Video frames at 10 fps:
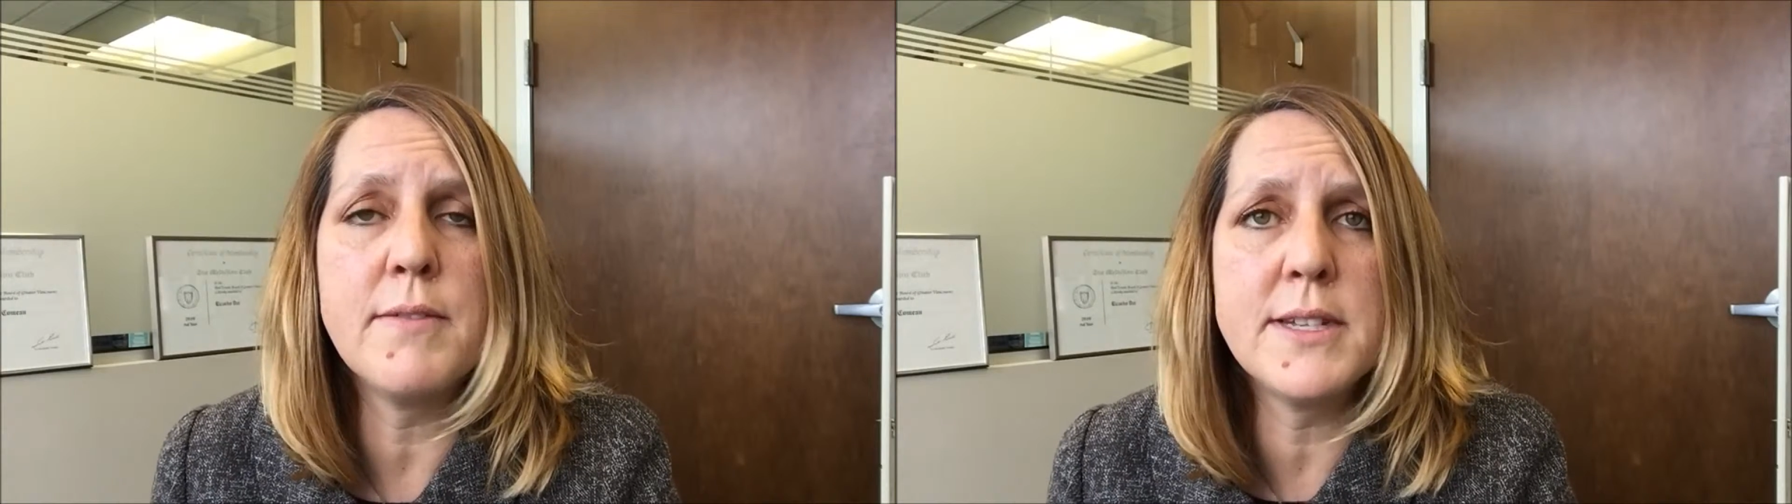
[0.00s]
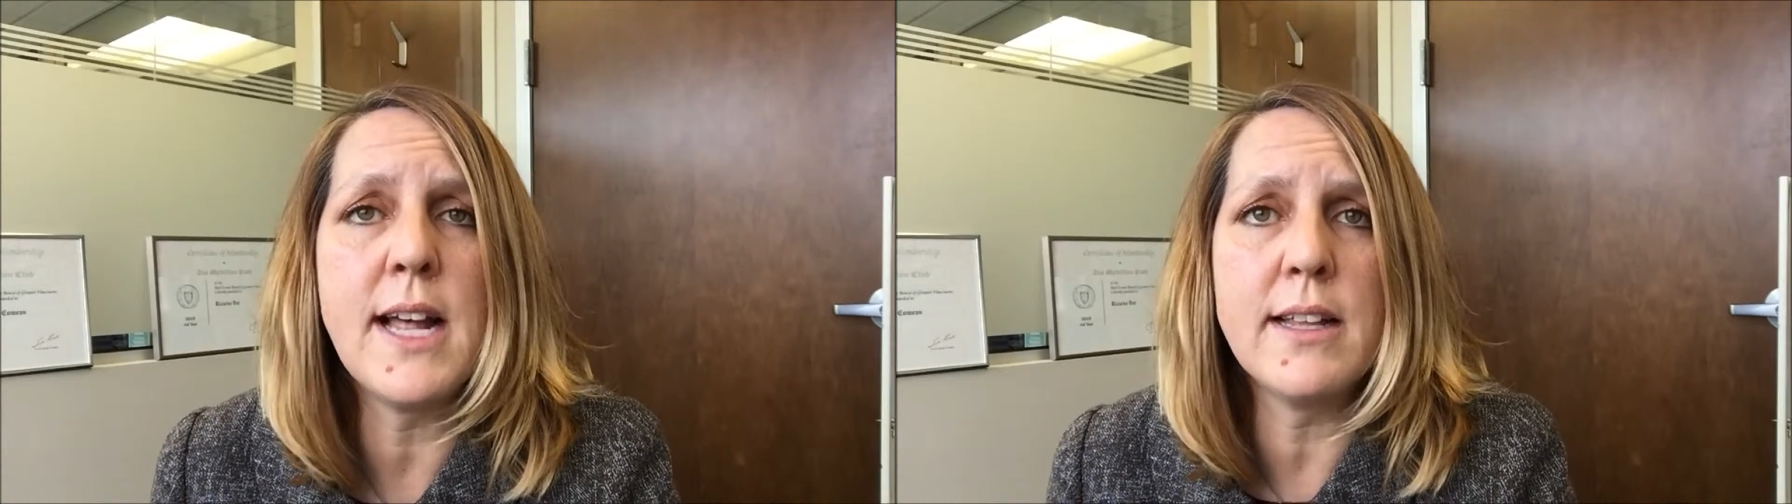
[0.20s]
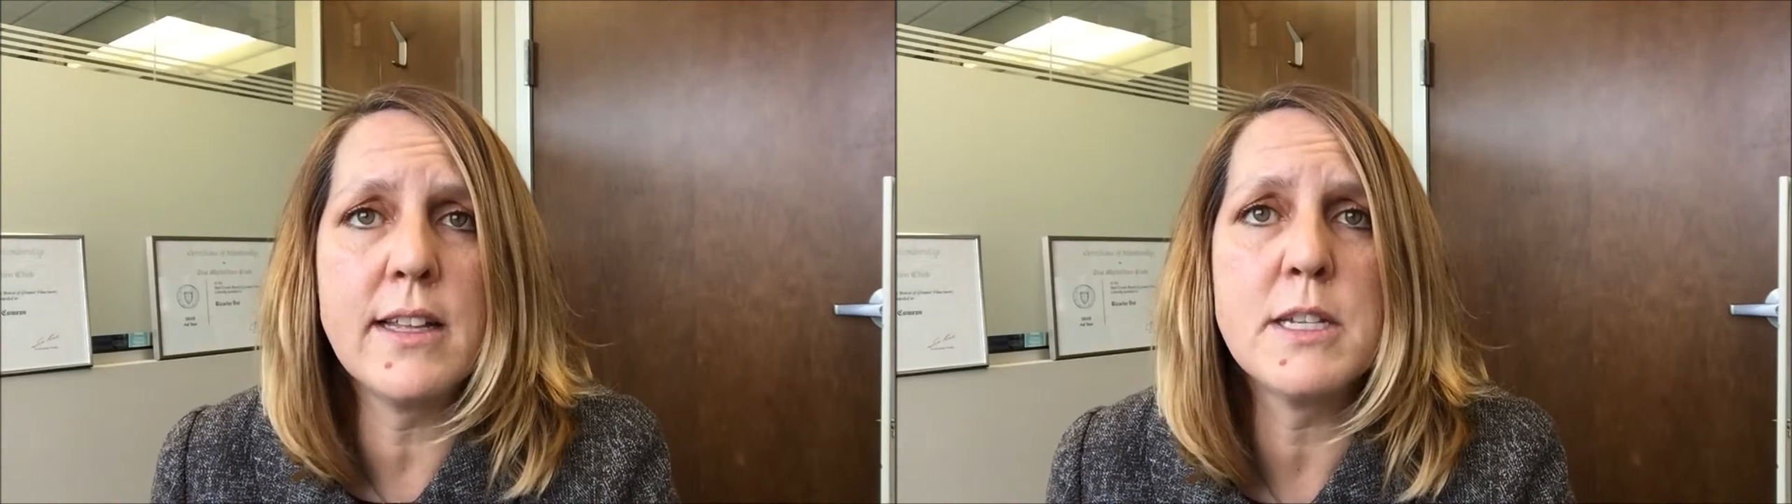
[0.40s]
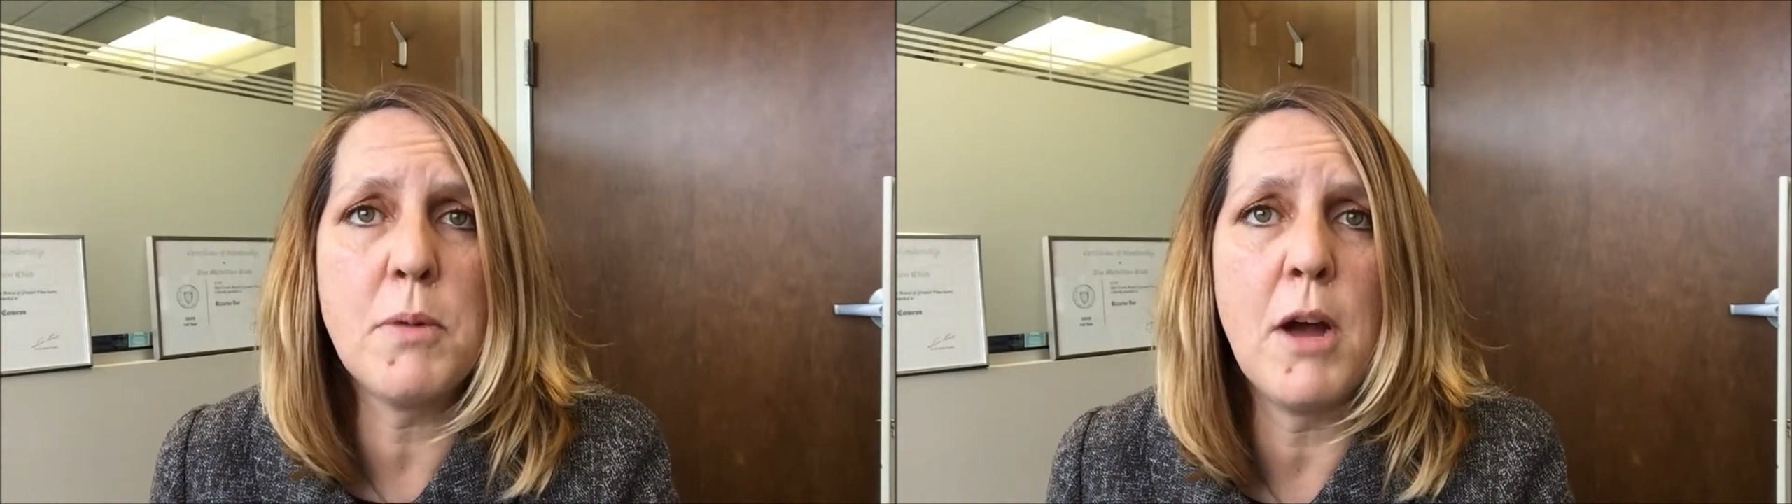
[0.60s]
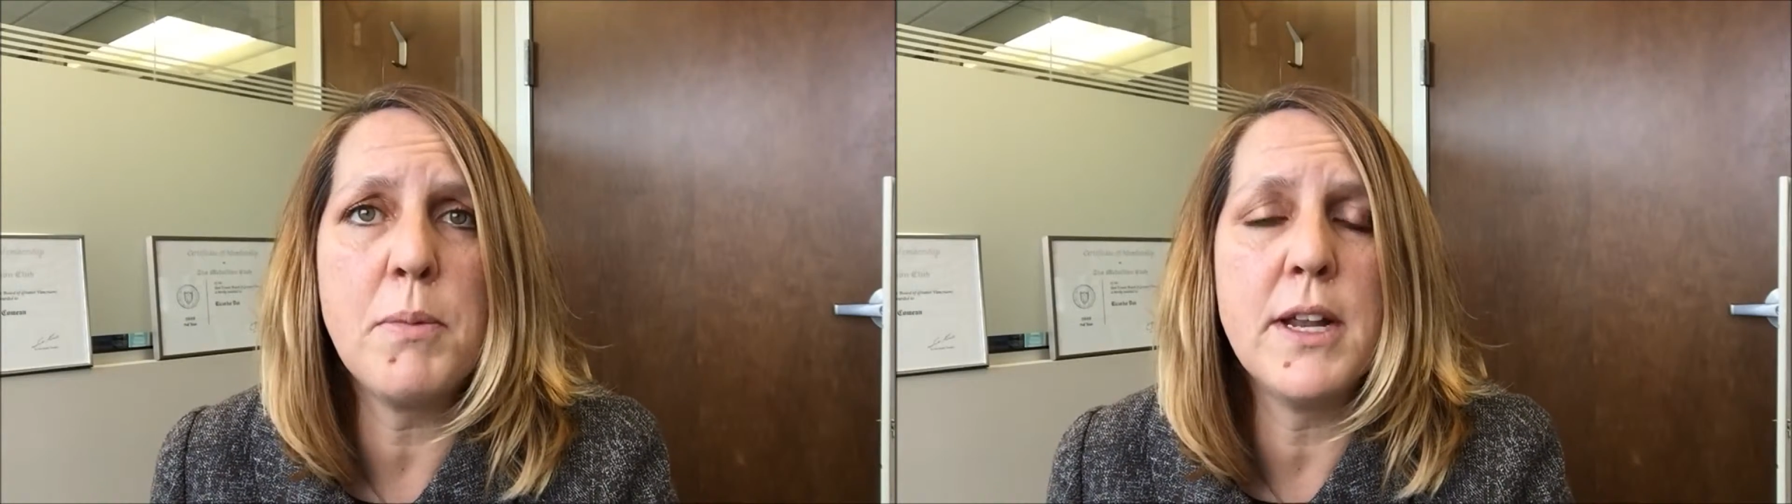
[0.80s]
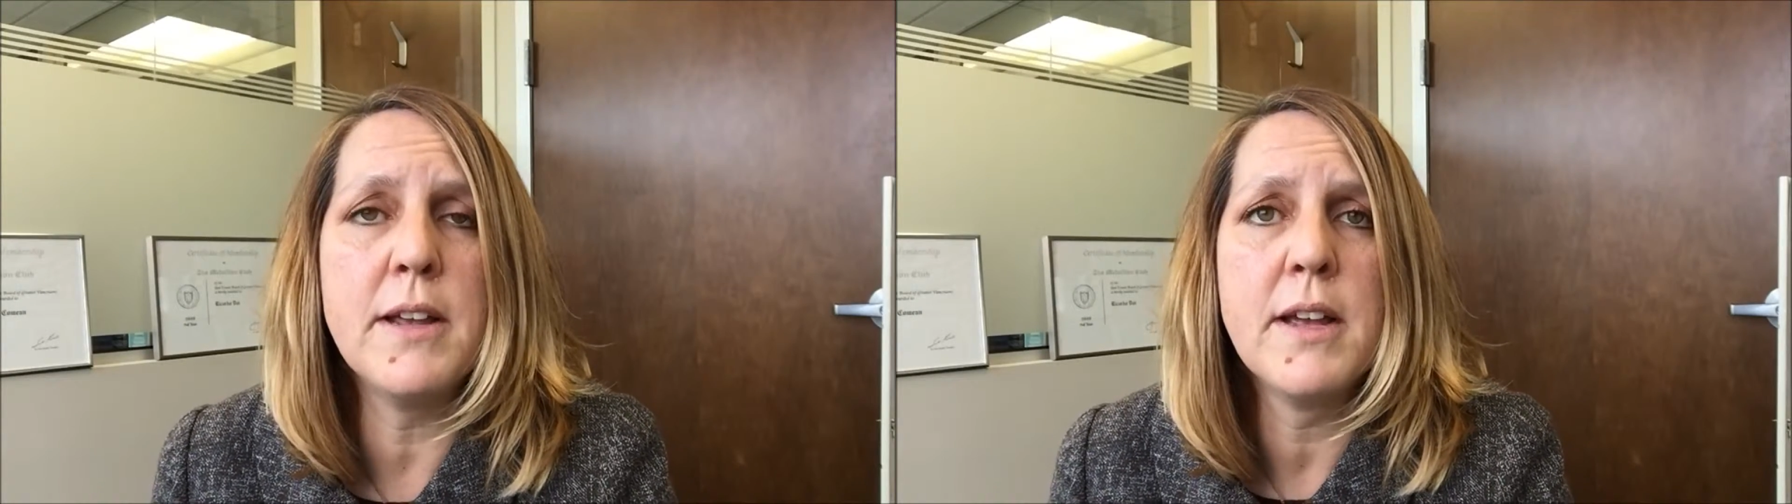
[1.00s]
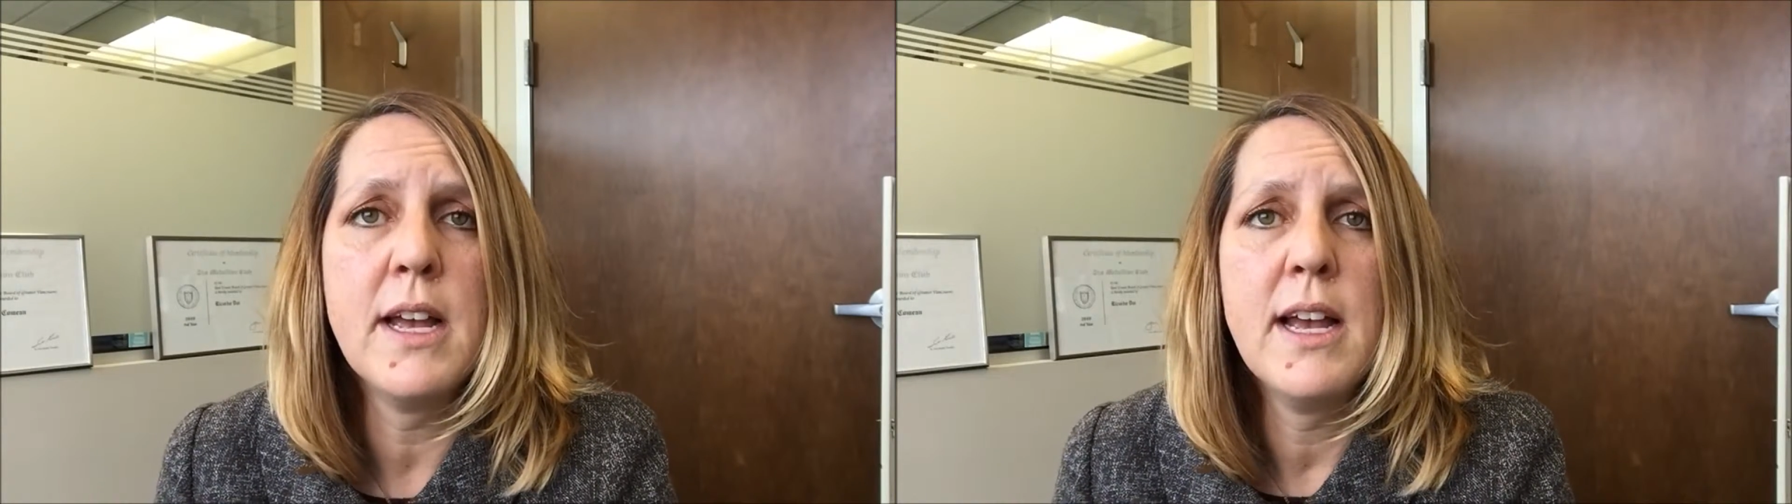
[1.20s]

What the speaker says: selling this property.